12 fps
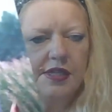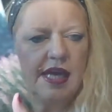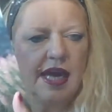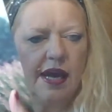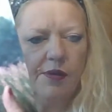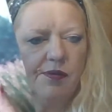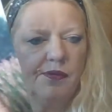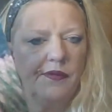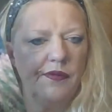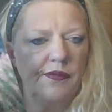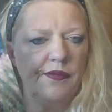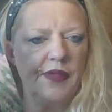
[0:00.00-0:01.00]
down
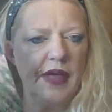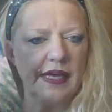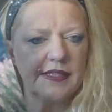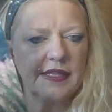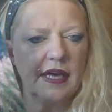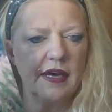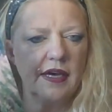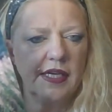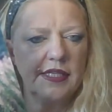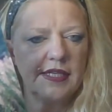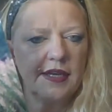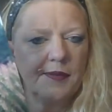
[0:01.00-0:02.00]
that
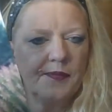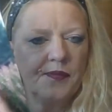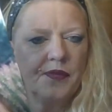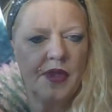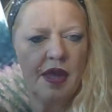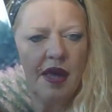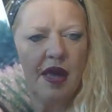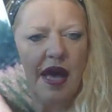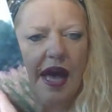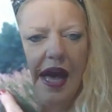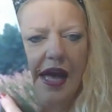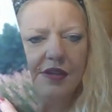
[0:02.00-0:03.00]
side
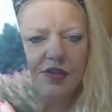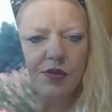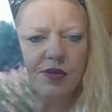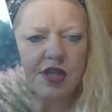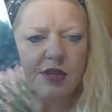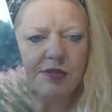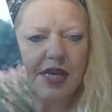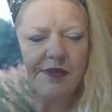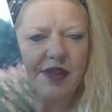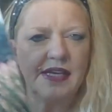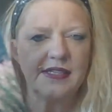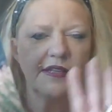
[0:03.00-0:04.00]
and also
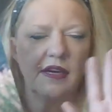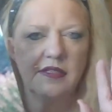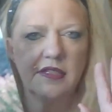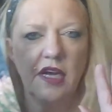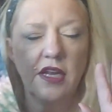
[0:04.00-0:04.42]
down that side.